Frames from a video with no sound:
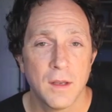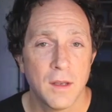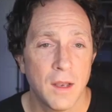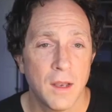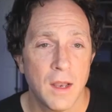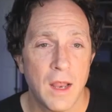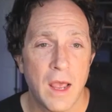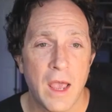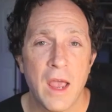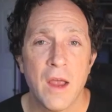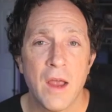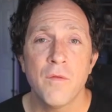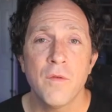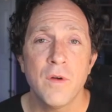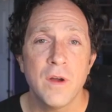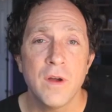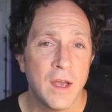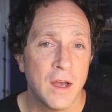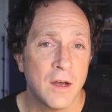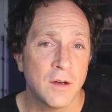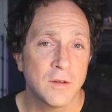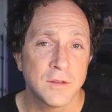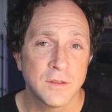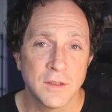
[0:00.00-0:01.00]
every
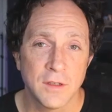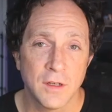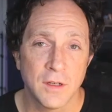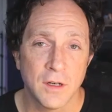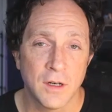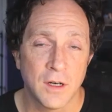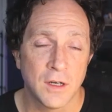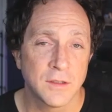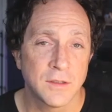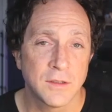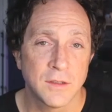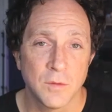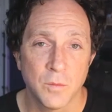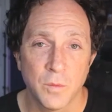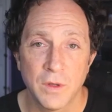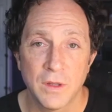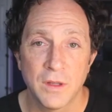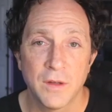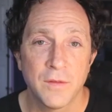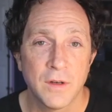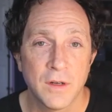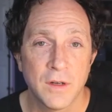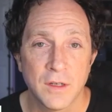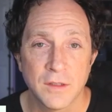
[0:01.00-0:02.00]
house in Austin, we
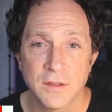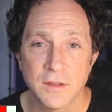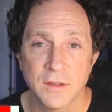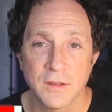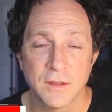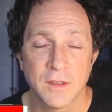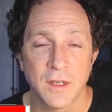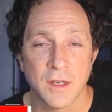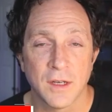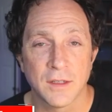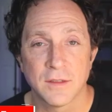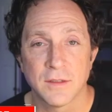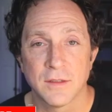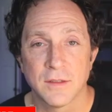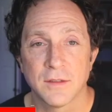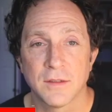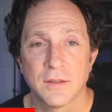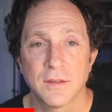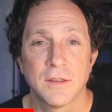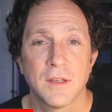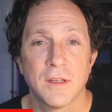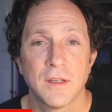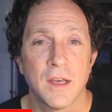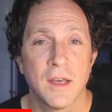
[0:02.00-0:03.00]
live in Austin, Texas,
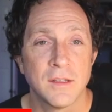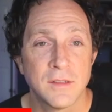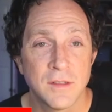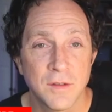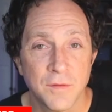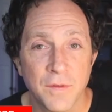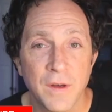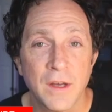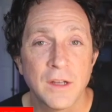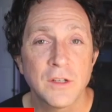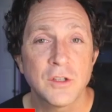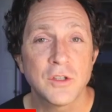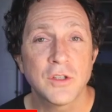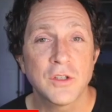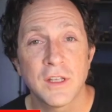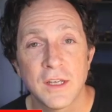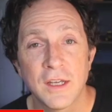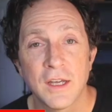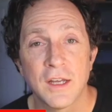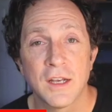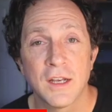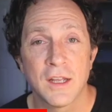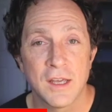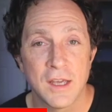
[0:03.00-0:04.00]
it's eventually
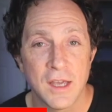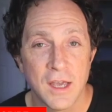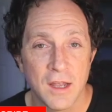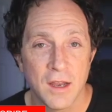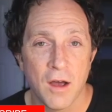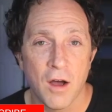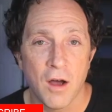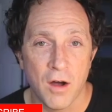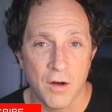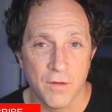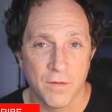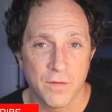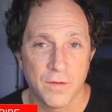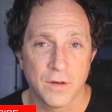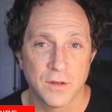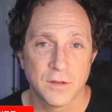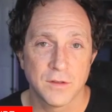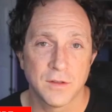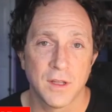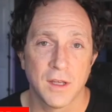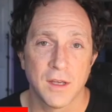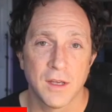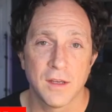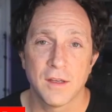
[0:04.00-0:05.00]
going to get offers.
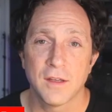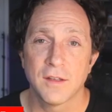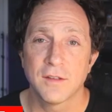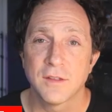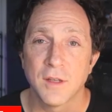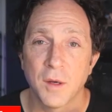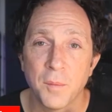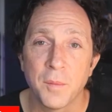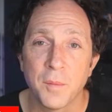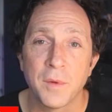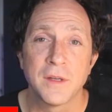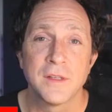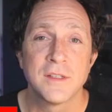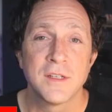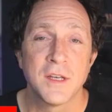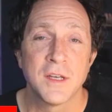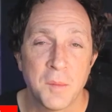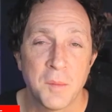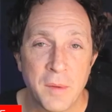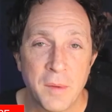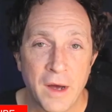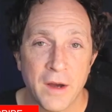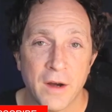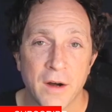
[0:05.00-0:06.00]
Like somebody's going to
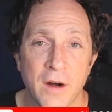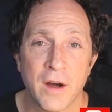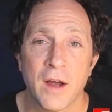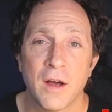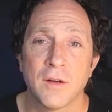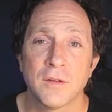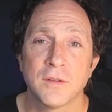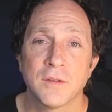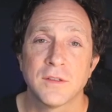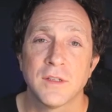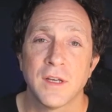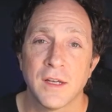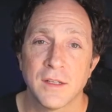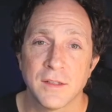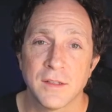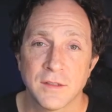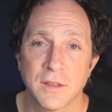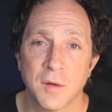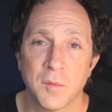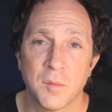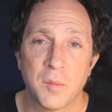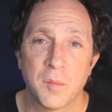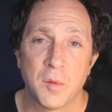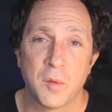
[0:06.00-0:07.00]
buy your house at
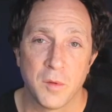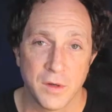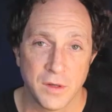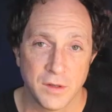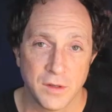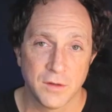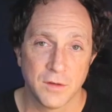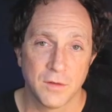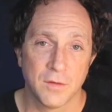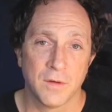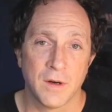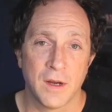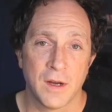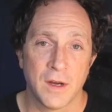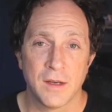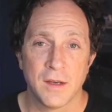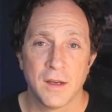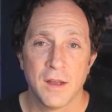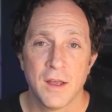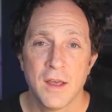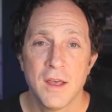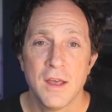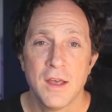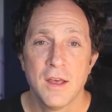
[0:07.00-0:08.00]
some point, right?
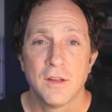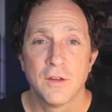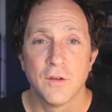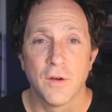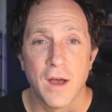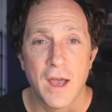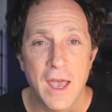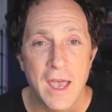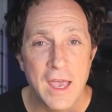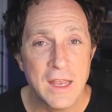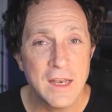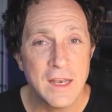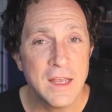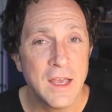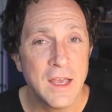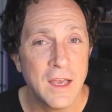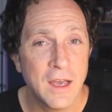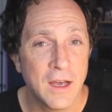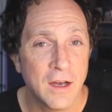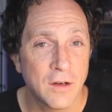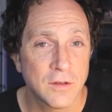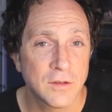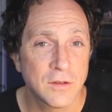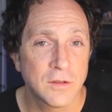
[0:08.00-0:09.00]
So any
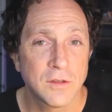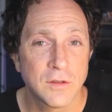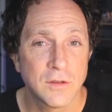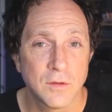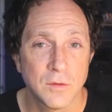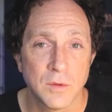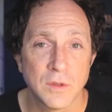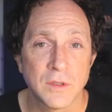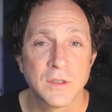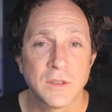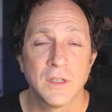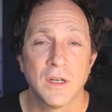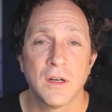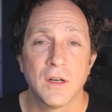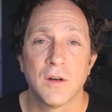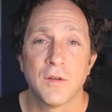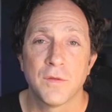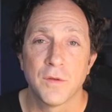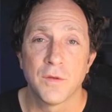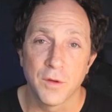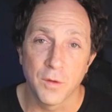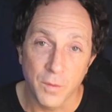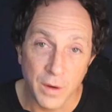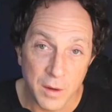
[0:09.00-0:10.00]
house will sell
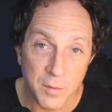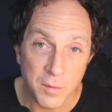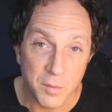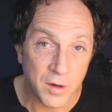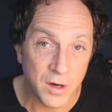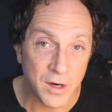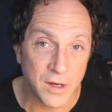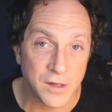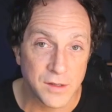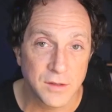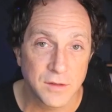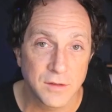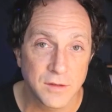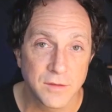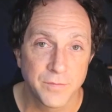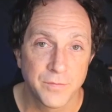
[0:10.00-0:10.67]
for the right price.